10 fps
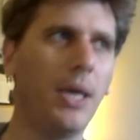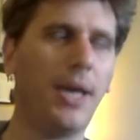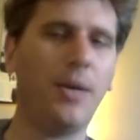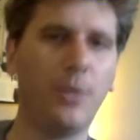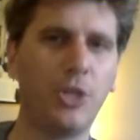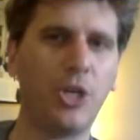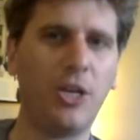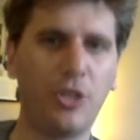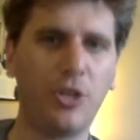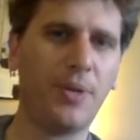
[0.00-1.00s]
and it would
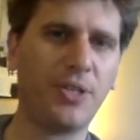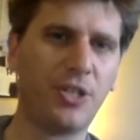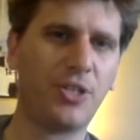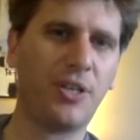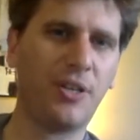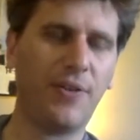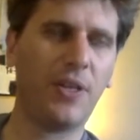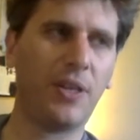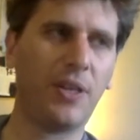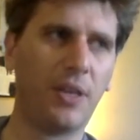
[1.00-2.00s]
change their business
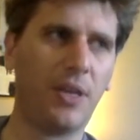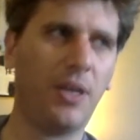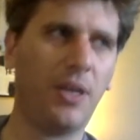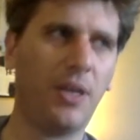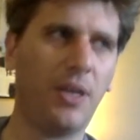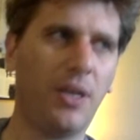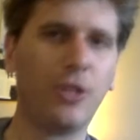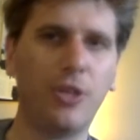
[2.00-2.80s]
significantly. Certainly, you'd